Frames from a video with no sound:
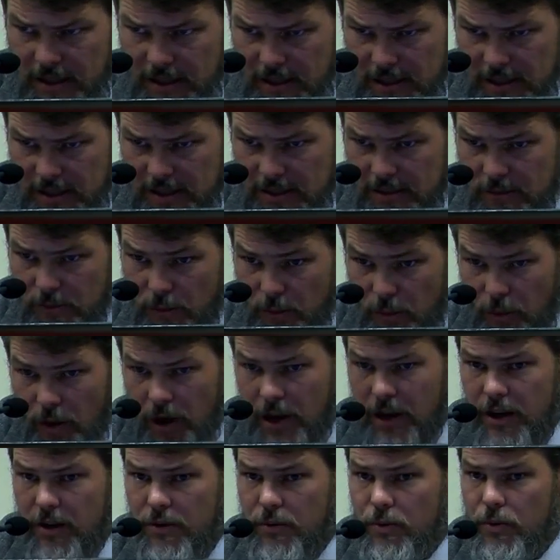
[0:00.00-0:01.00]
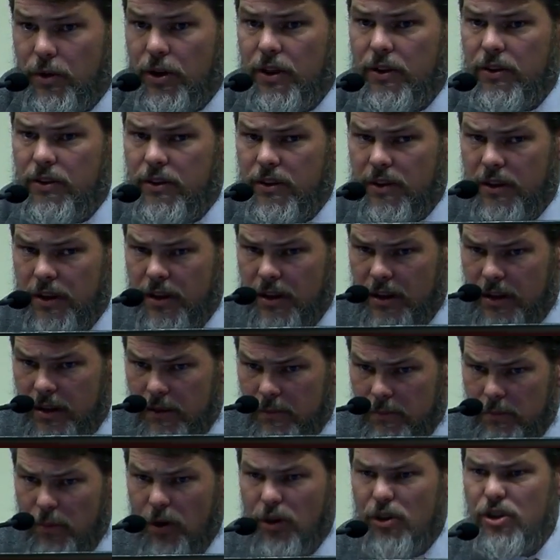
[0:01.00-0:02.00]
is one with
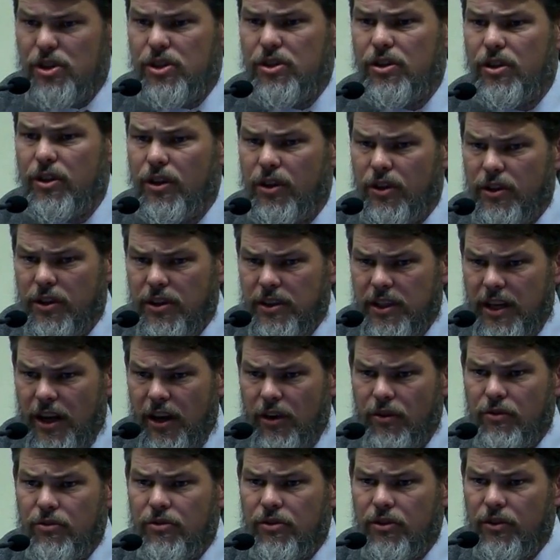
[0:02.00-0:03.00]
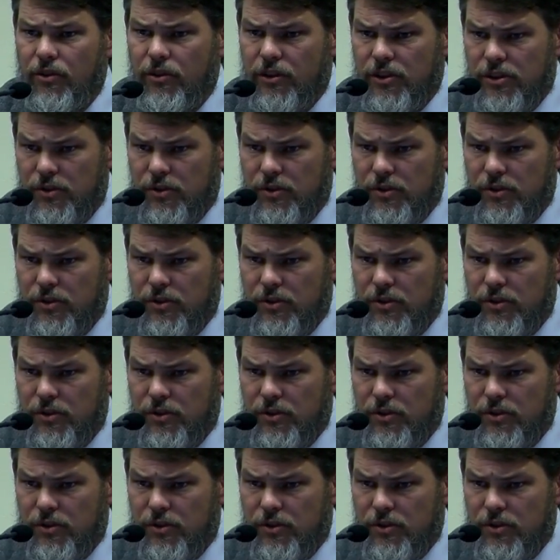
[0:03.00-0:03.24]
personal encounter.